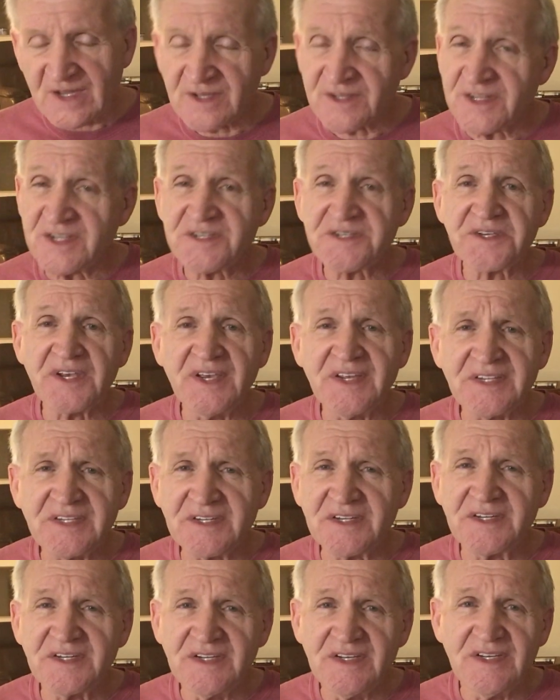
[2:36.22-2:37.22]
The
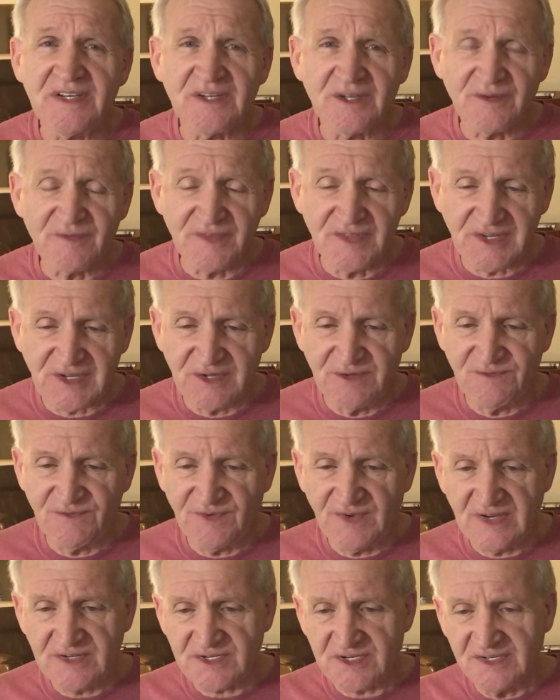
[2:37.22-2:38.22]
sanctity of the
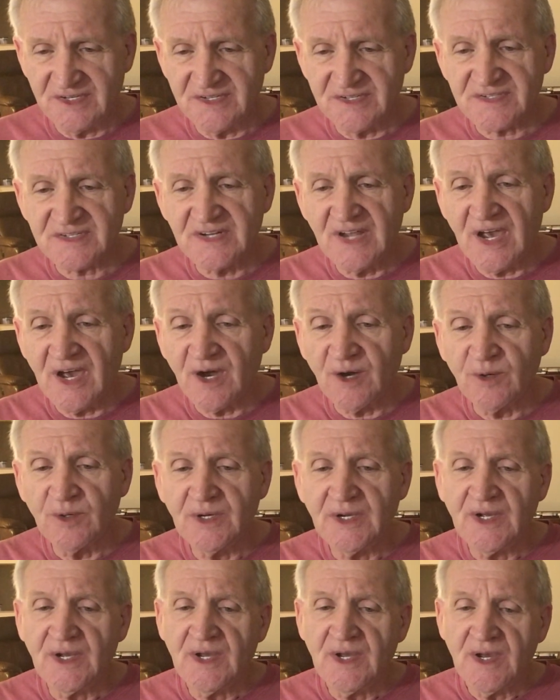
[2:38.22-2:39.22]
confession is now
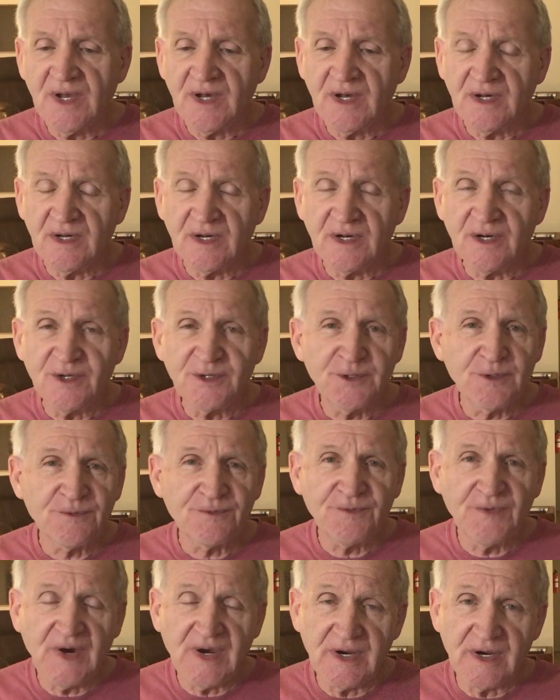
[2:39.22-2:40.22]
uh, under
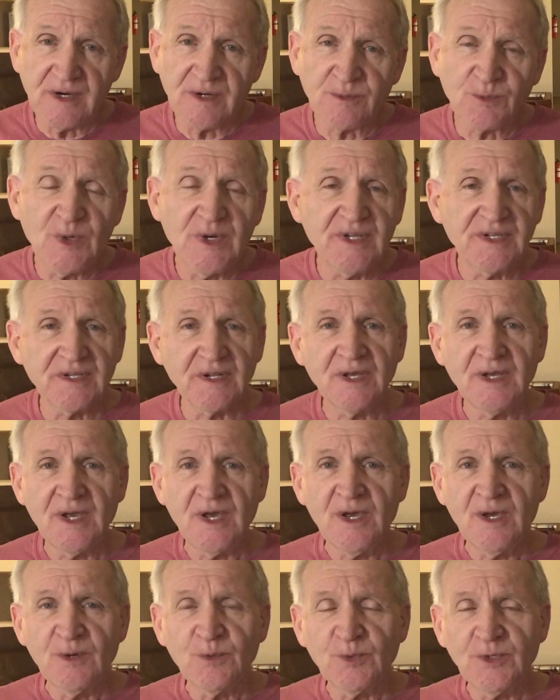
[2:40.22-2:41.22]
fire. What,
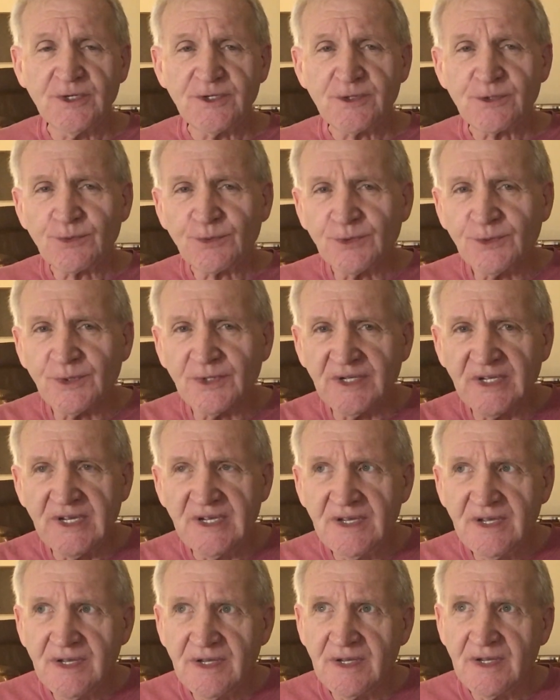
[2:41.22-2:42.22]
what
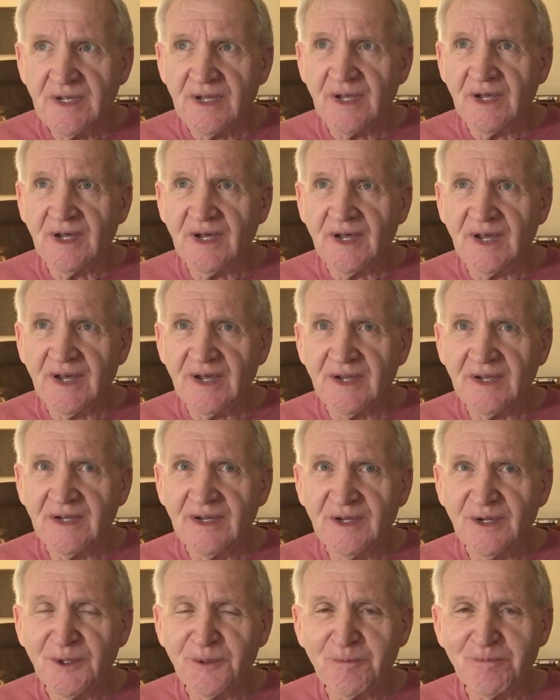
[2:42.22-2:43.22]
truly uh,
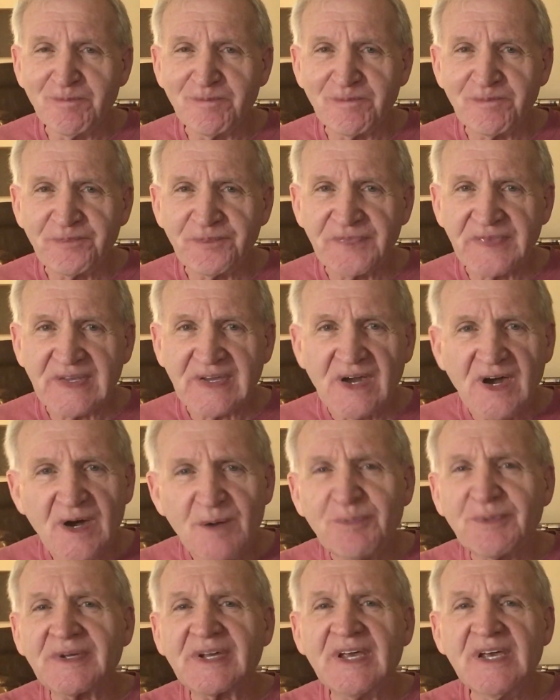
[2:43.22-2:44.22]
um,
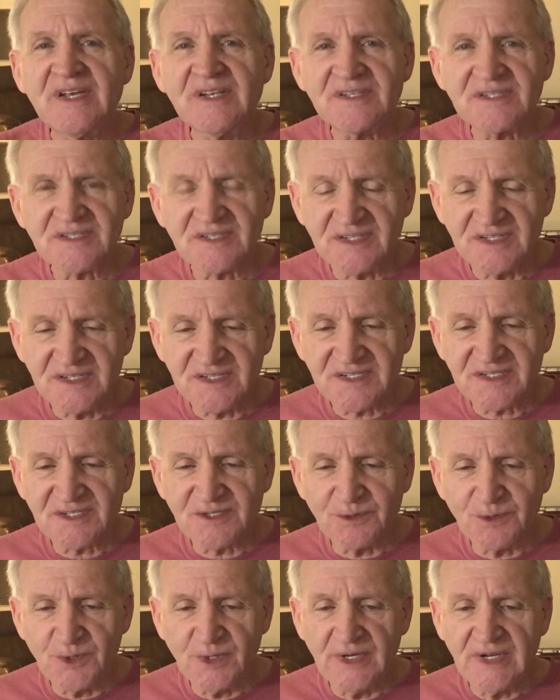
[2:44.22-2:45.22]
complicates this
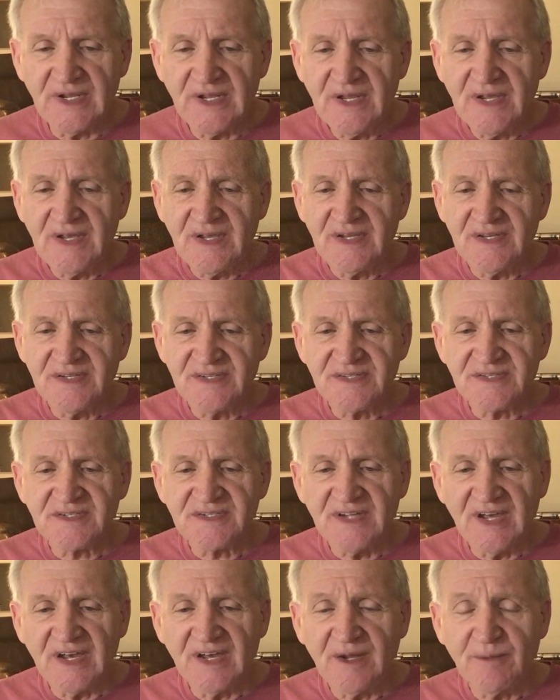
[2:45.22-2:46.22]
story is
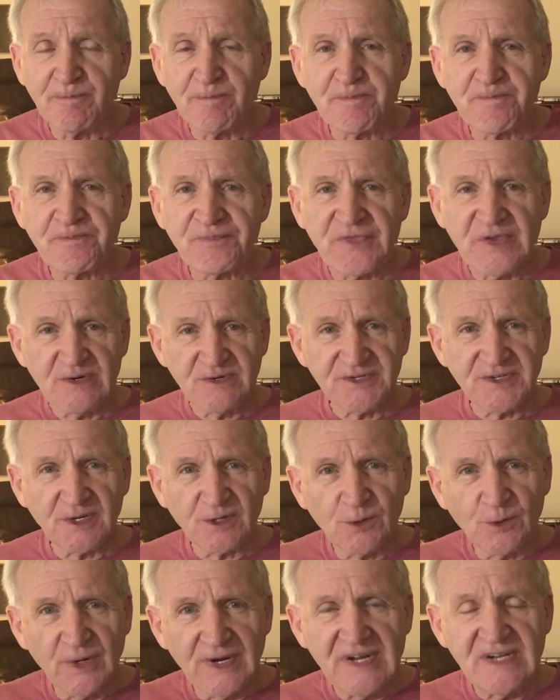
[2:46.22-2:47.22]
that there's a
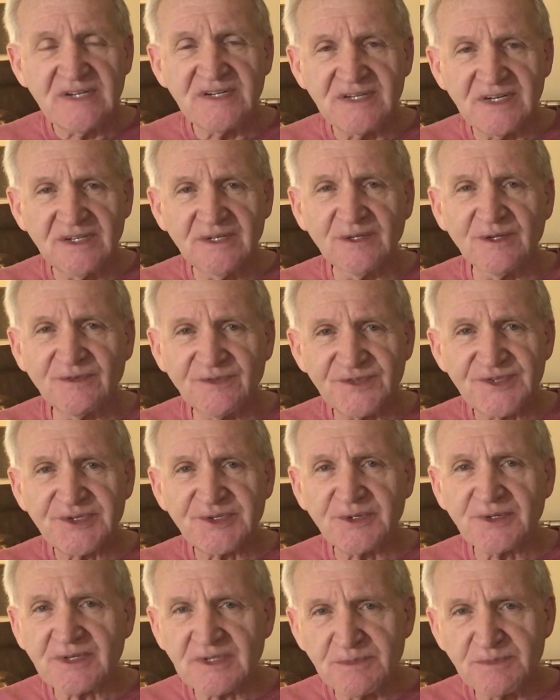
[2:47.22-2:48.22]
great deal of
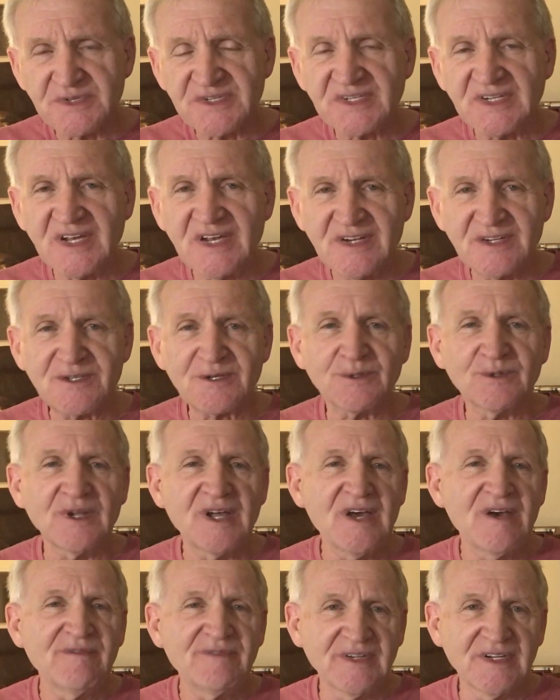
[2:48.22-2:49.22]
circumstantial
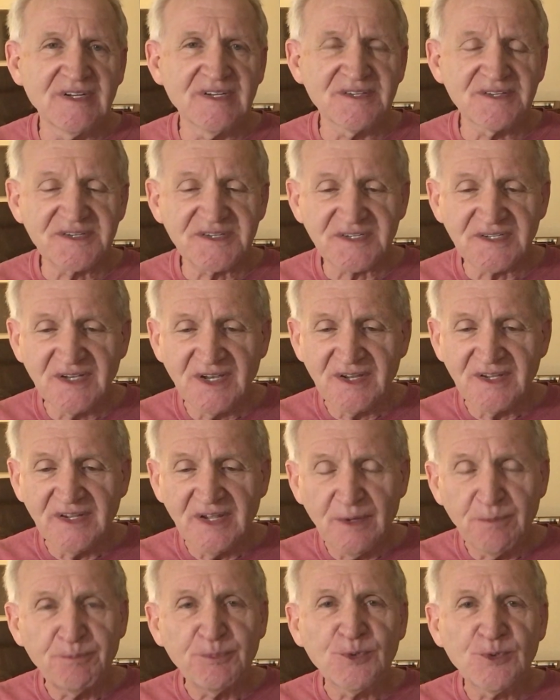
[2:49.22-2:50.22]
evidence
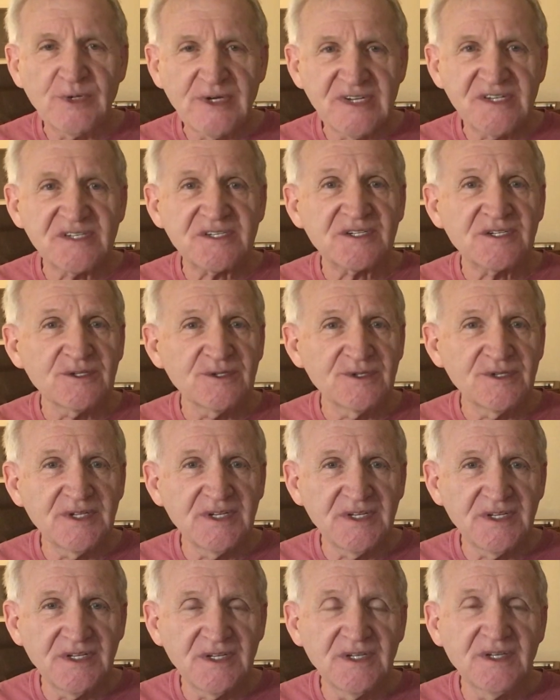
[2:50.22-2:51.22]
that points to
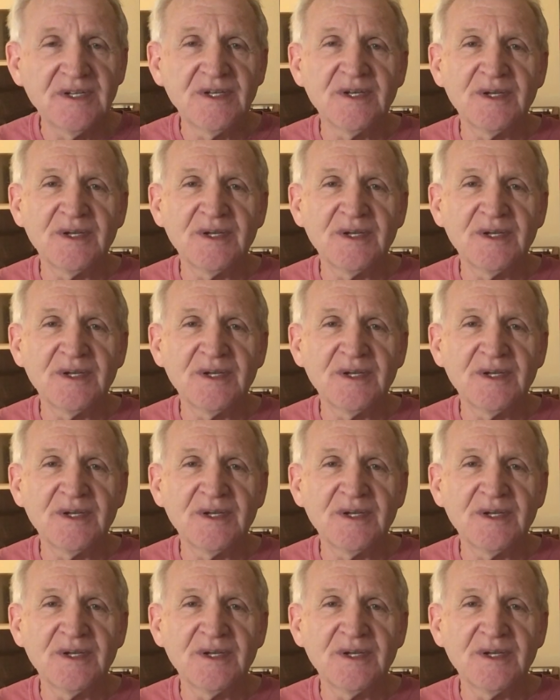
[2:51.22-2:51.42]
the